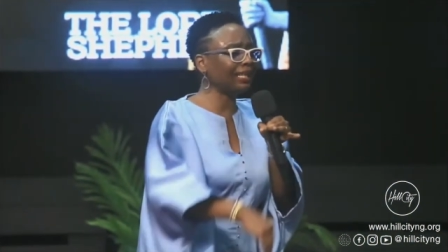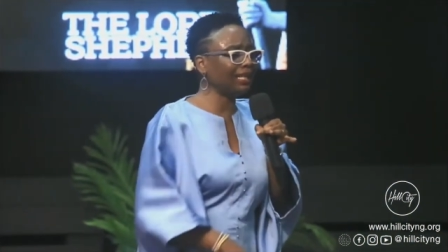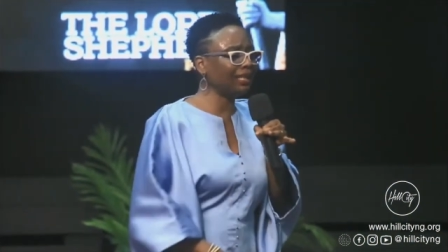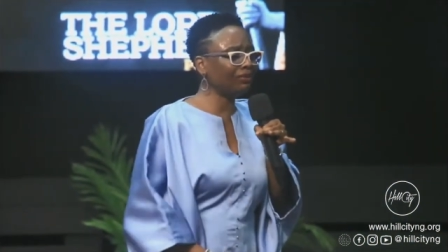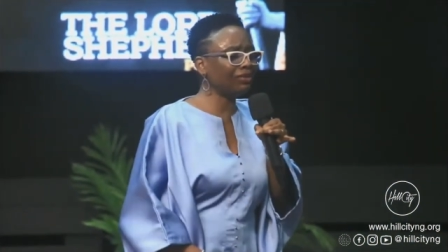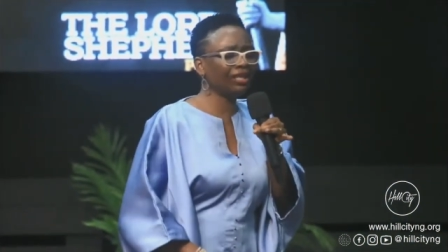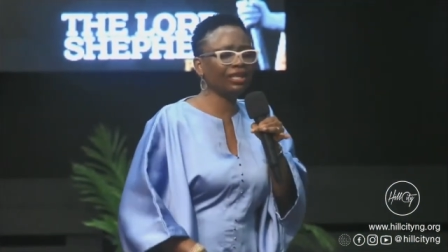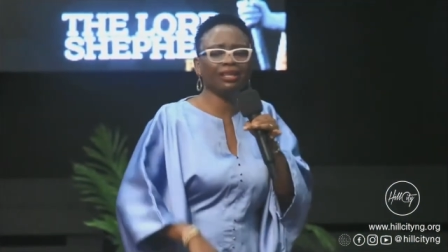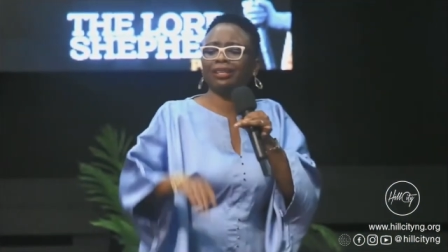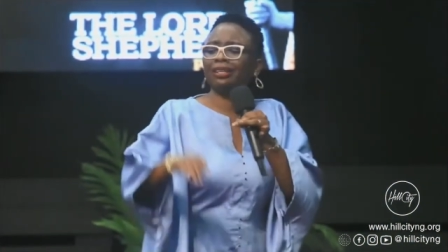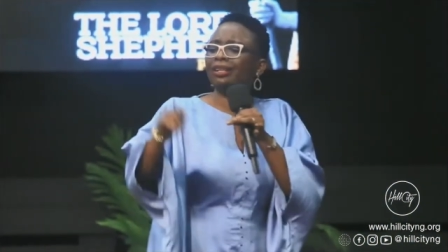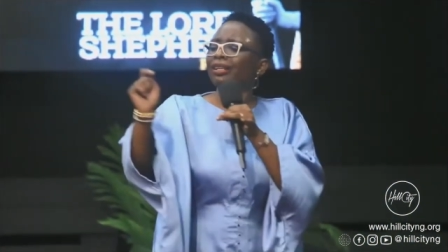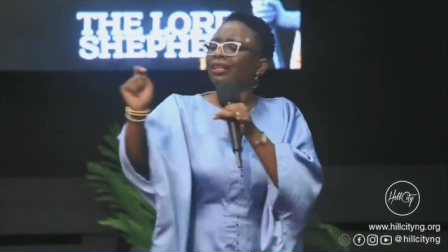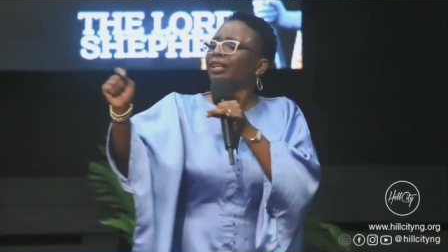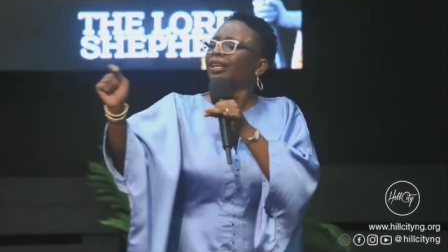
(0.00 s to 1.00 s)
I give,
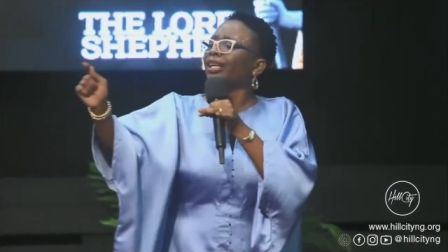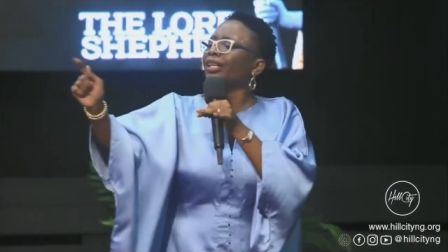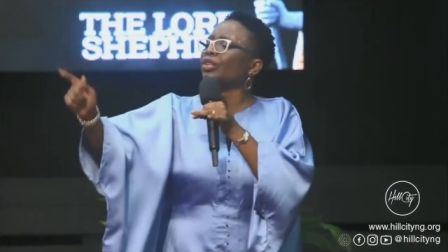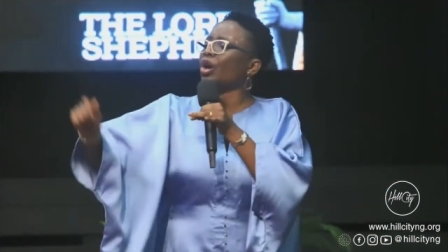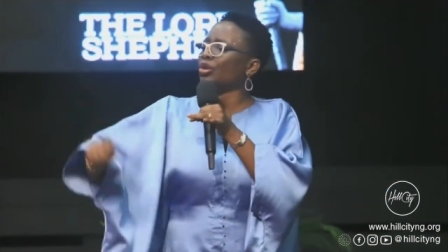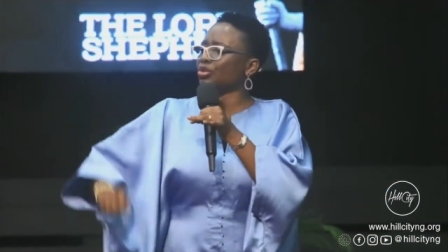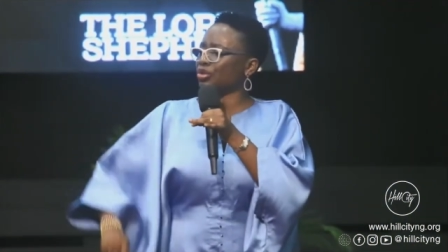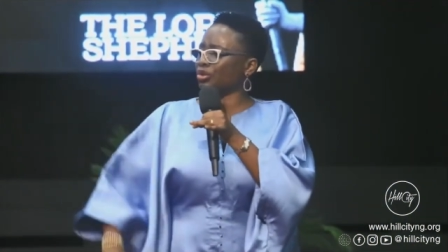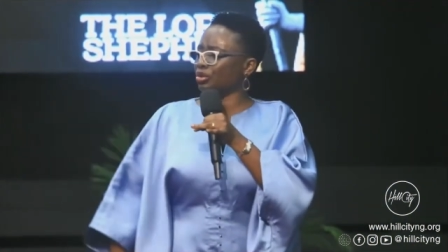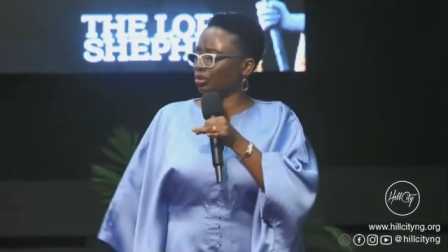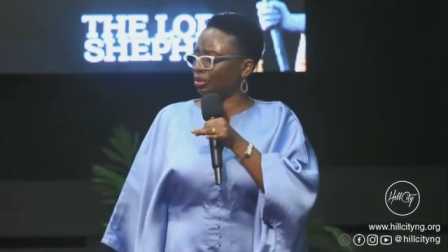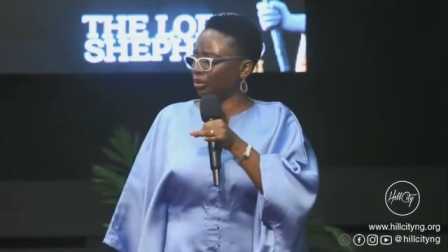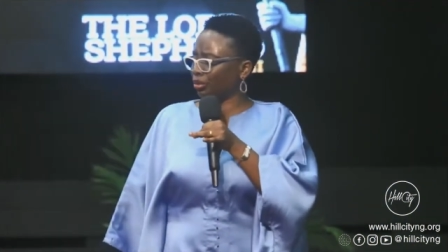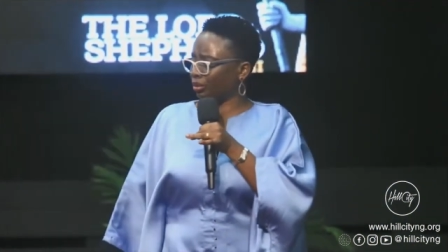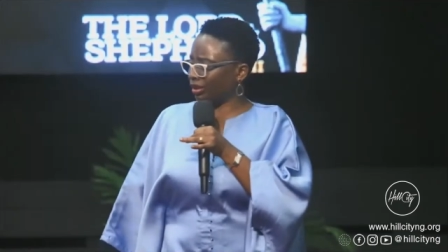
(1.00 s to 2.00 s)
it does you
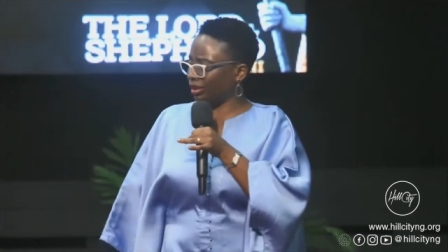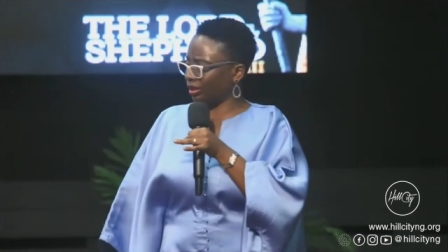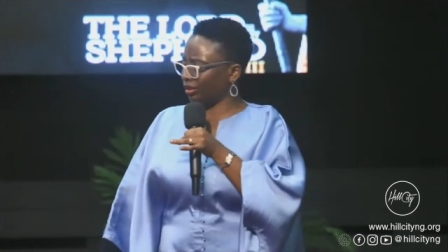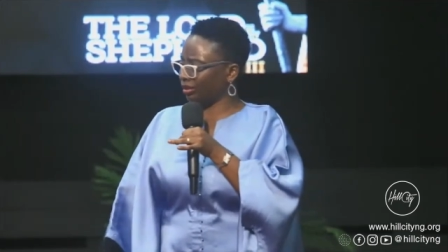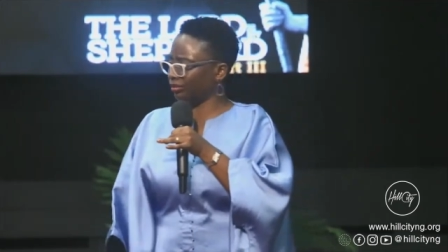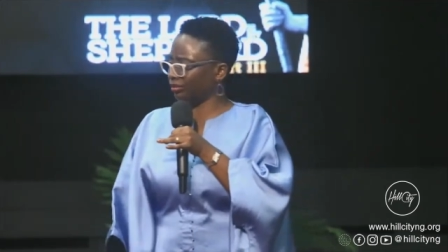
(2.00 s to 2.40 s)
good.